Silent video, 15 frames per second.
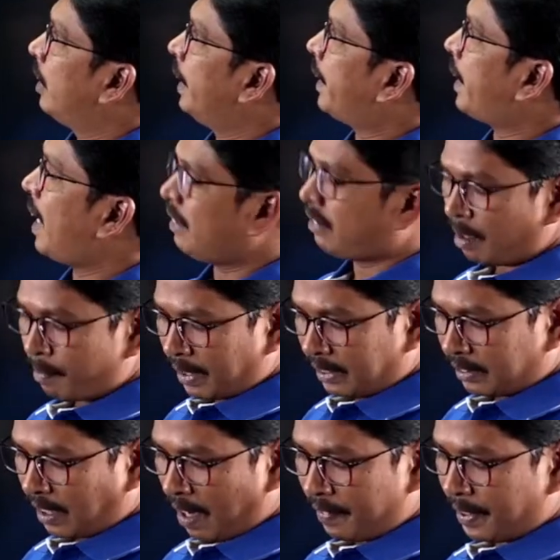A transformer
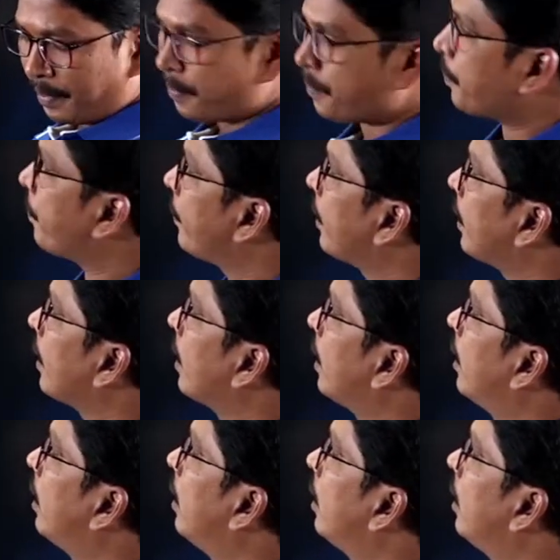is having
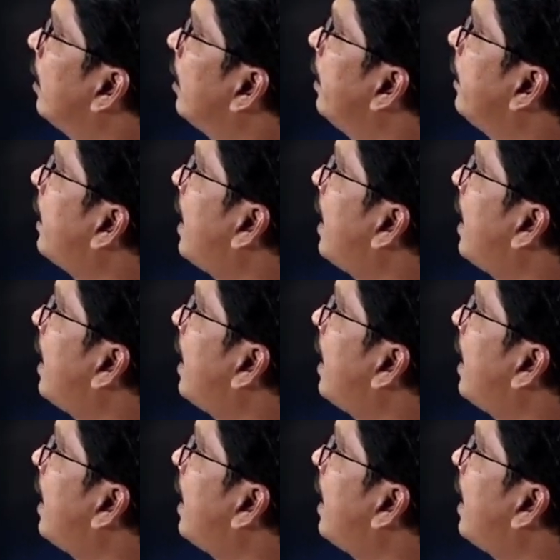a